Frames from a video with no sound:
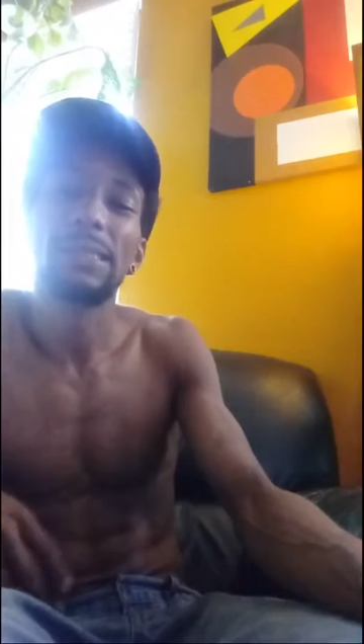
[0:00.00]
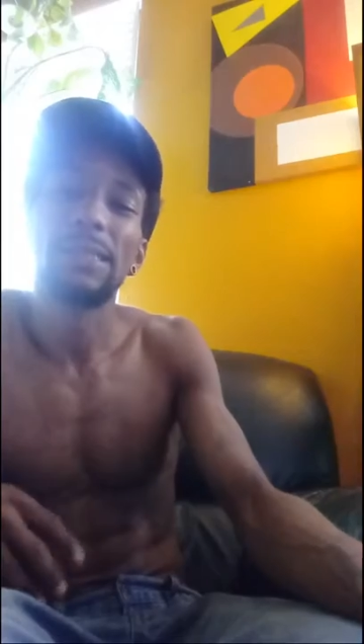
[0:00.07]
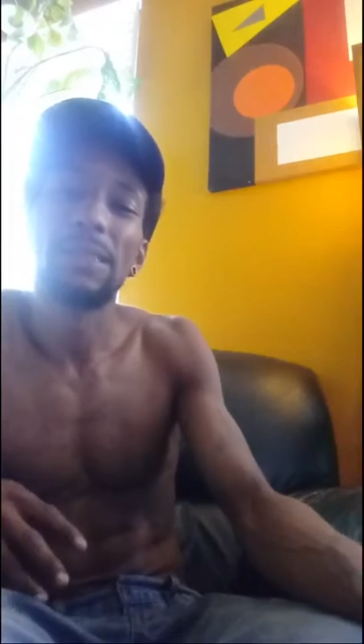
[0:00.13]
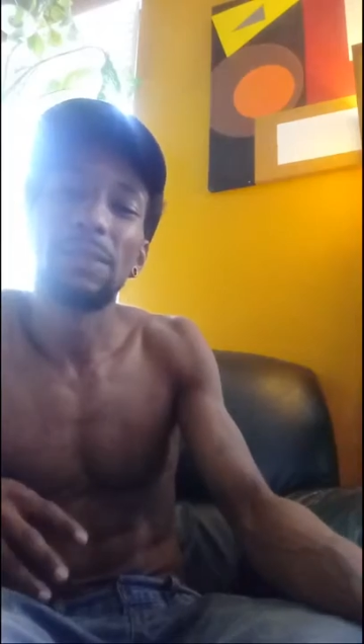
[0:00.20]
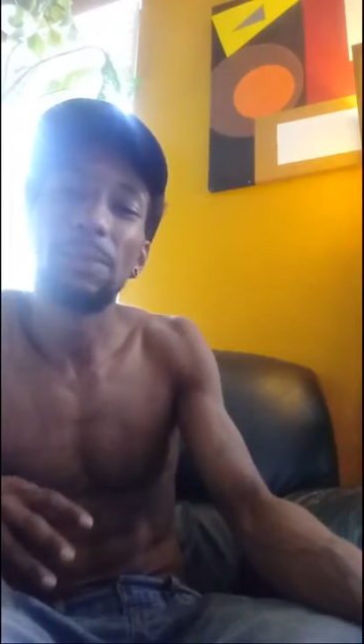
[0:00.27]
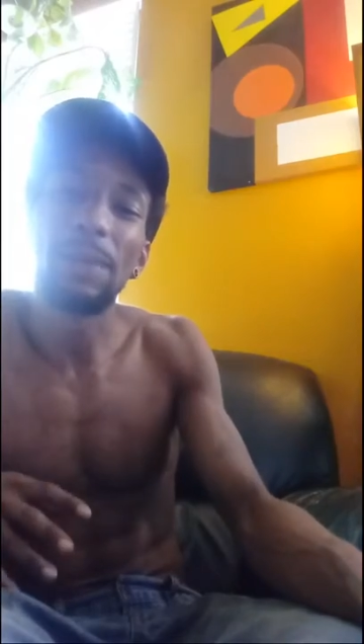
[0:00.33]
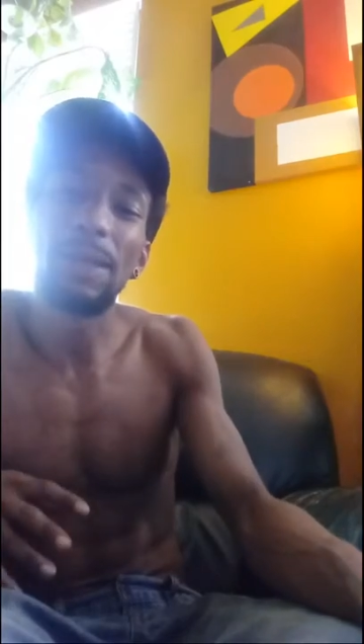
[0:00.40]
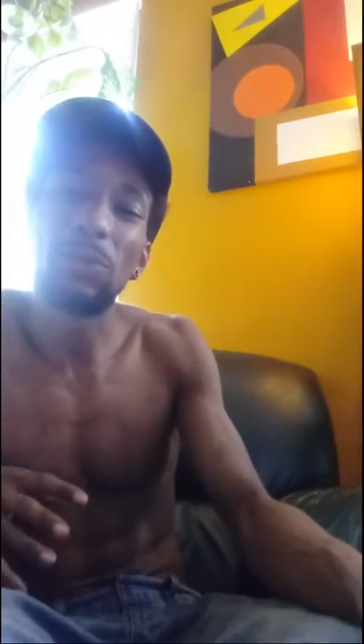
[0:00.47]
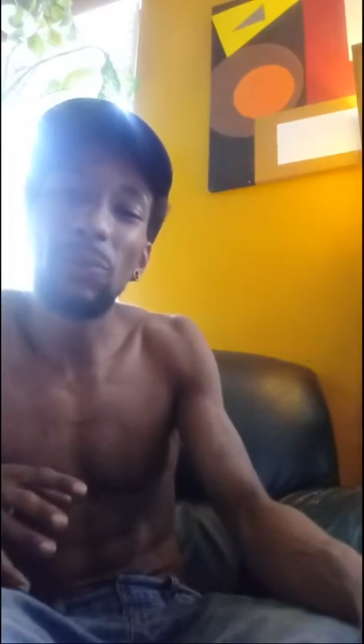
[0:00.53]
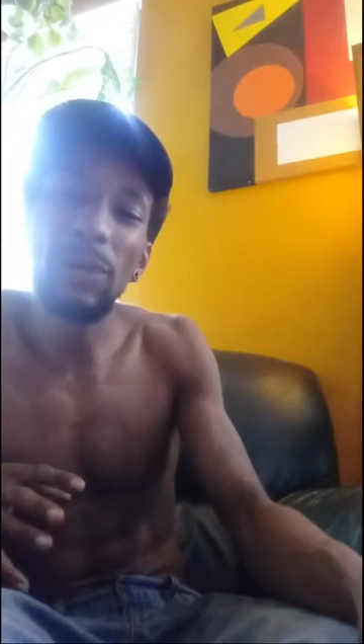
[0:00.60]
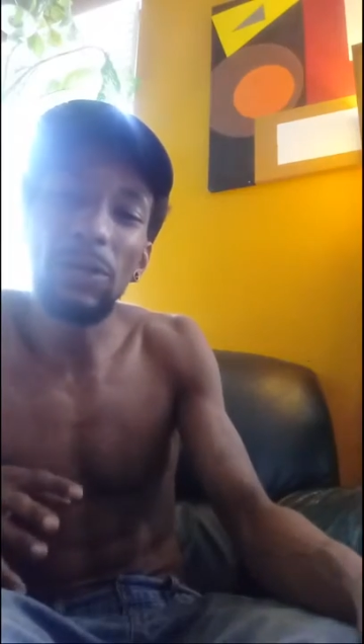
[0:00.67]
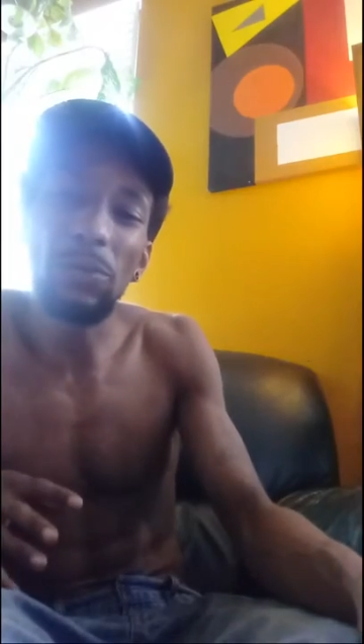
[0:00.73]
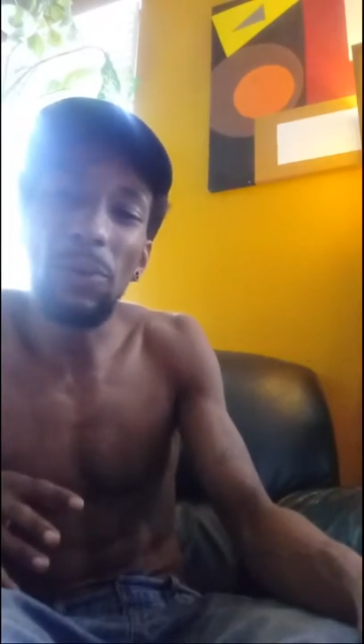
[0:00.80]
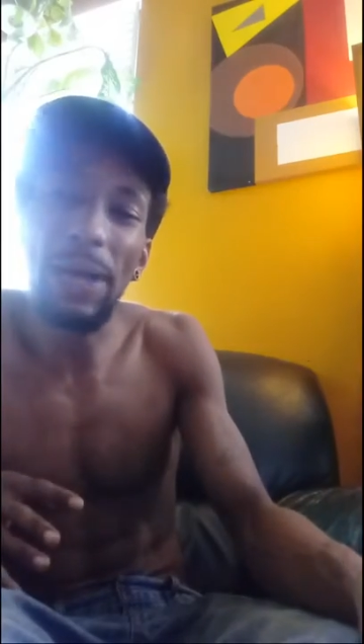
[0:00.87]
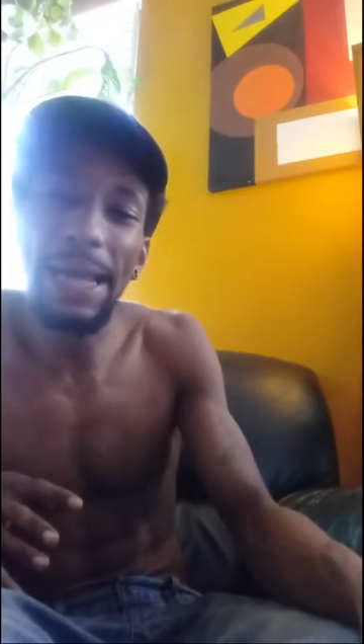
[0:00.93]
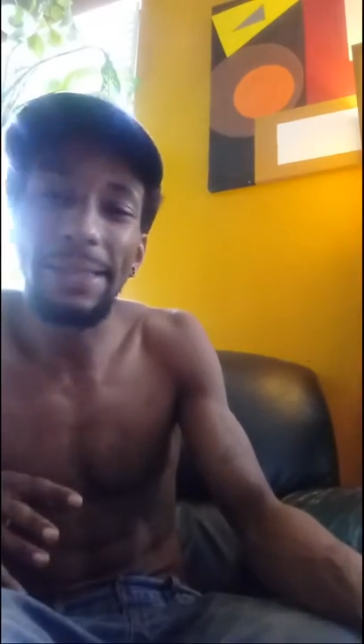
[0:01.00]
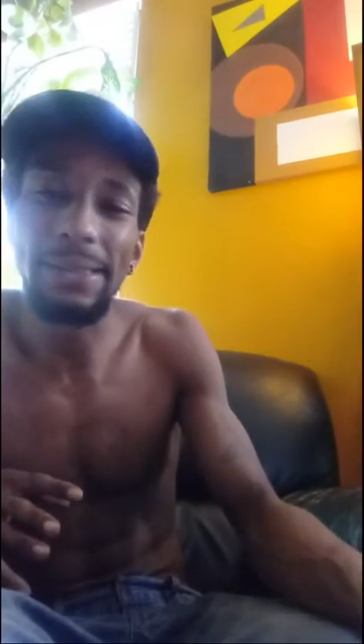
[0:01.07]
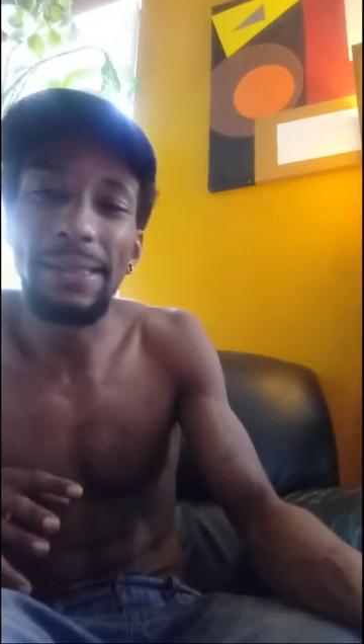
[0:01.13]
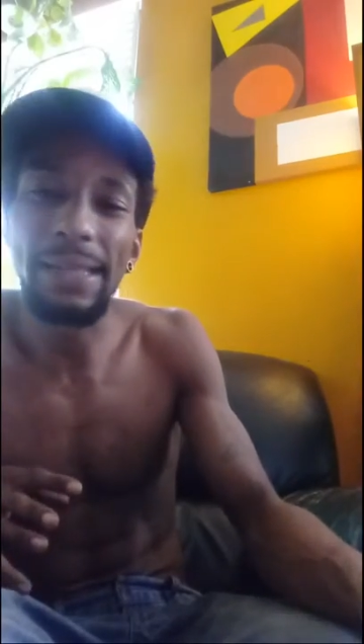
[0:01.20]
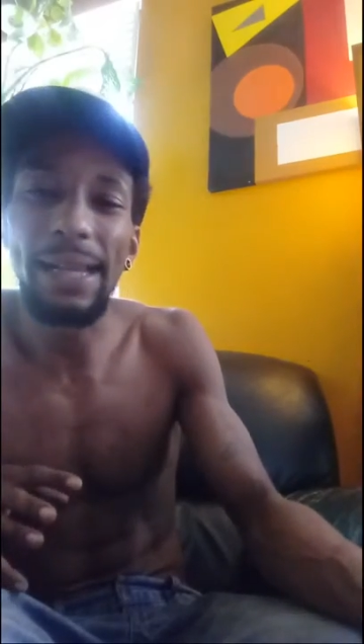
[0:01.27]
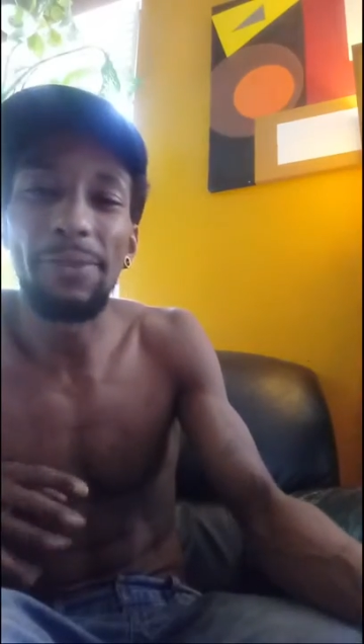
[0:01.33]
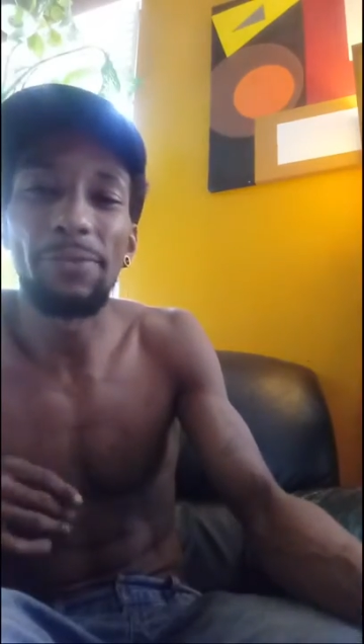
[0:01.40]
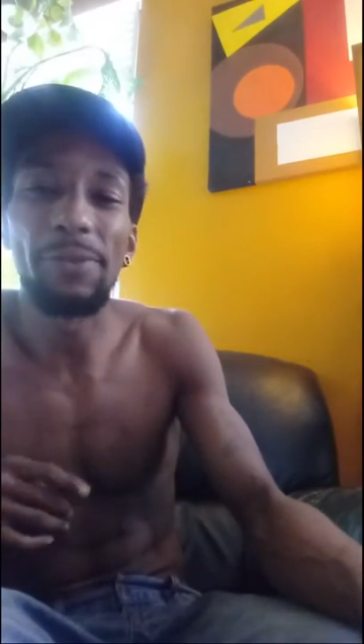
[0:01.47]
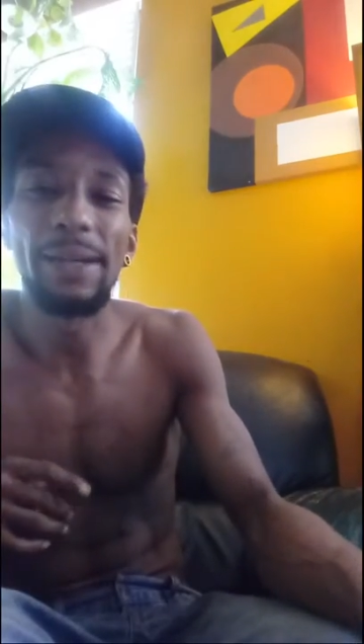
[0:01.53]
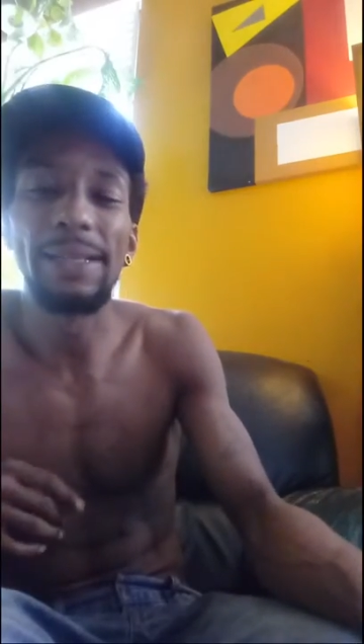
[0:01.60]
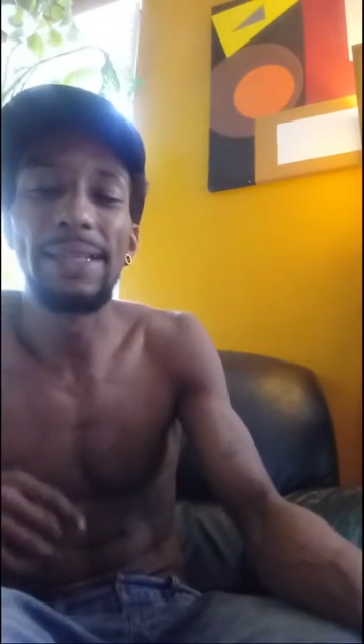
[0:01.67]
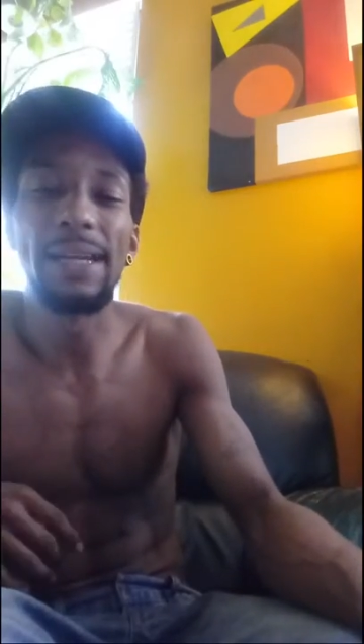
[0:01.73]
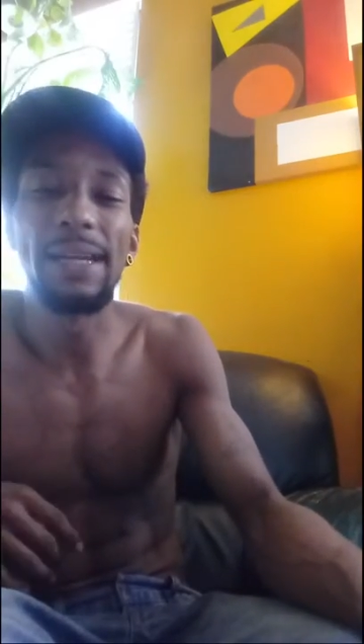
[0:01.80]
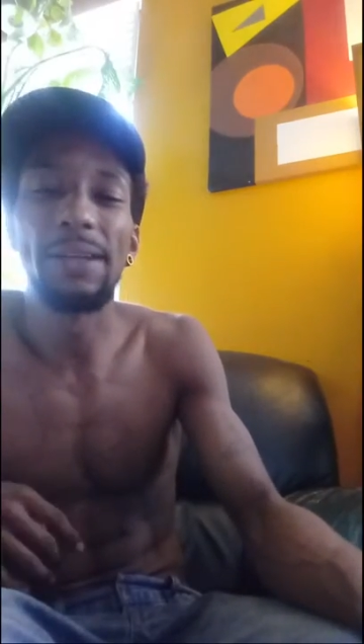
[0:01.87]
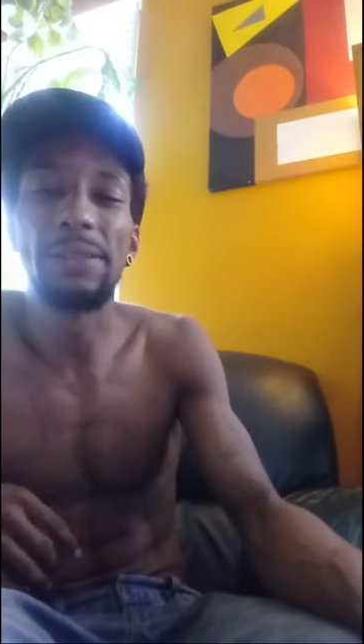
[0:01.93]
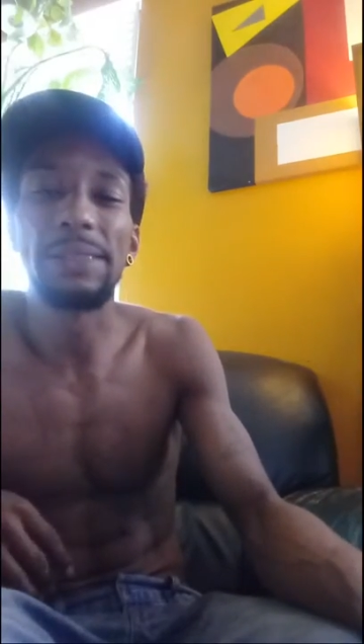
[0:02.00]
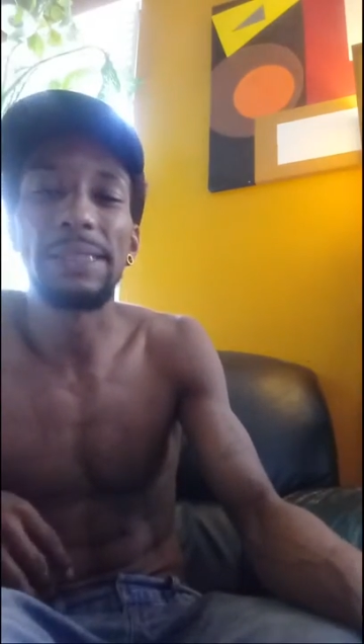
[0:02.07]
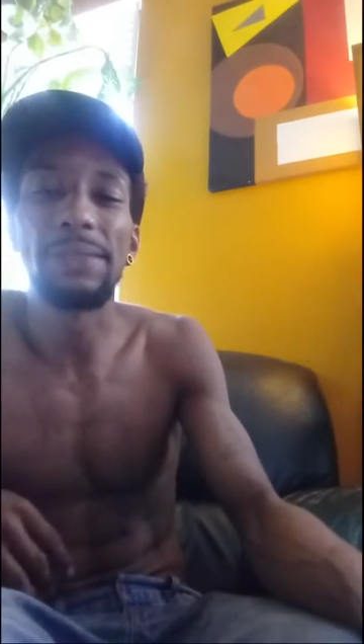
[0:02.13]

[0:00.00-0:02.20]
No matter where you at in life right now,